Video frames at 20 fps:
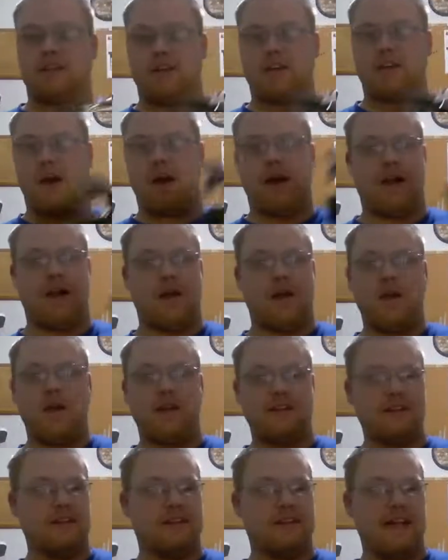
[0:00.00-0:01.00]
of this
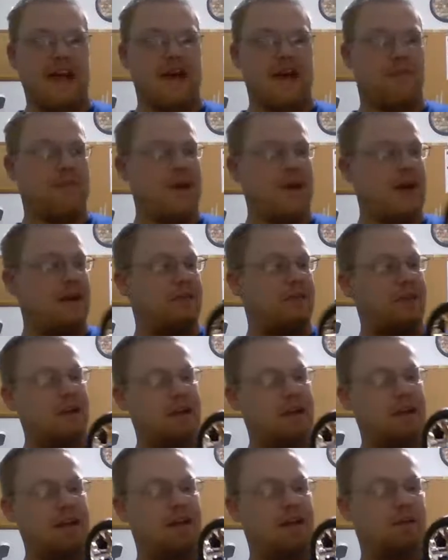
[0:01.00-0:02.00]
car, it wasn't that
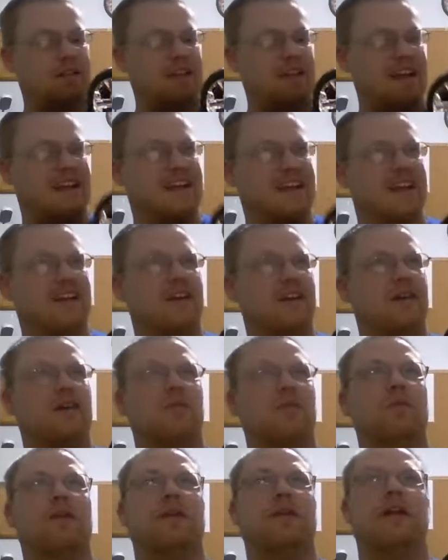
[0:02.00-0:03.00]
bad, really. It was
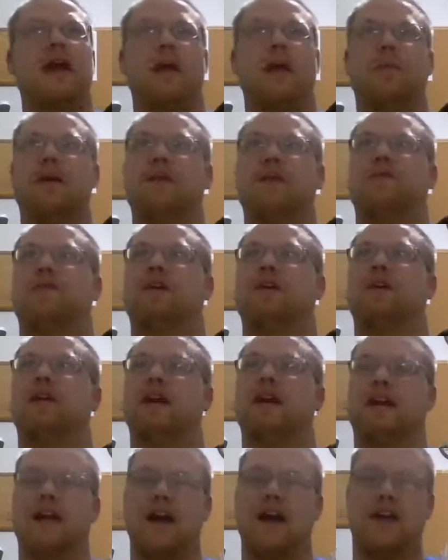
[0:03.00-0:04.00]
like, what did I pay
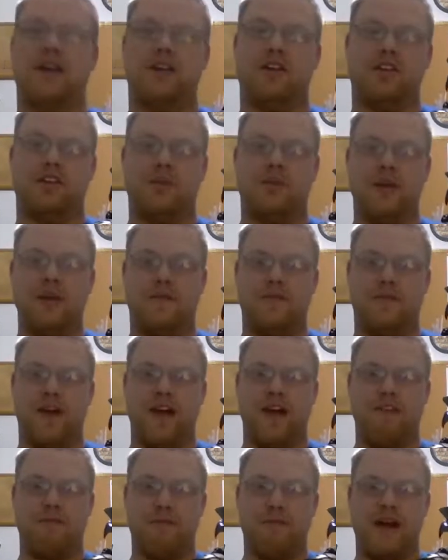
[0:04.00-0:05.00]
for it? Like
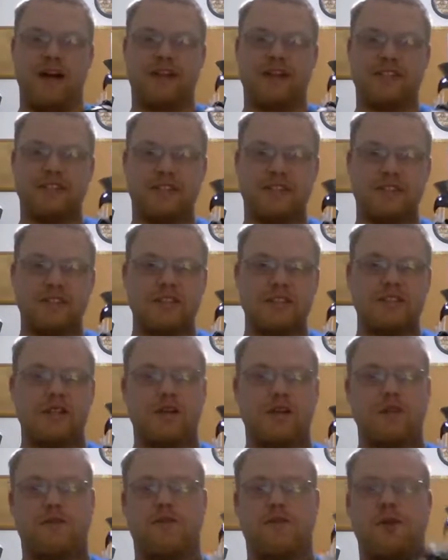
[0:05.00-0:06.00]
$125
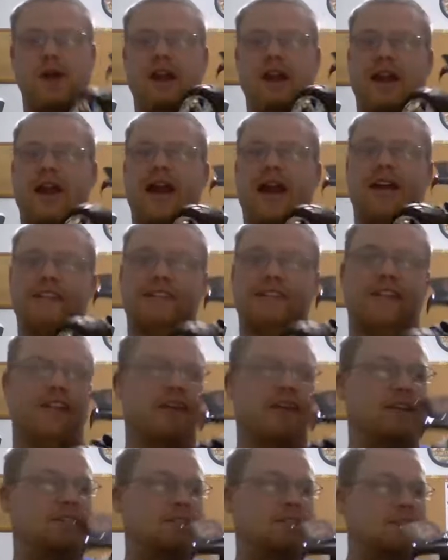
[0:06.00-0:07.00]
for it as
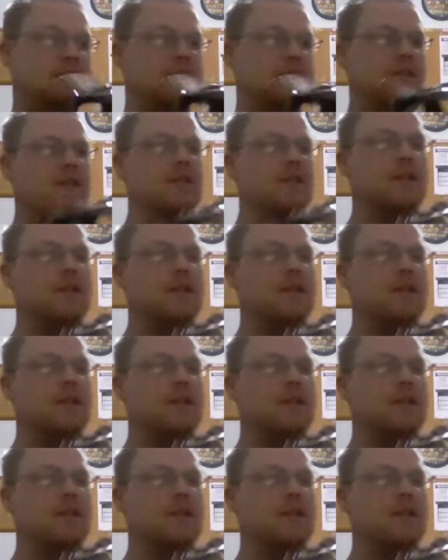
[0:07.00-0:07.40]
is,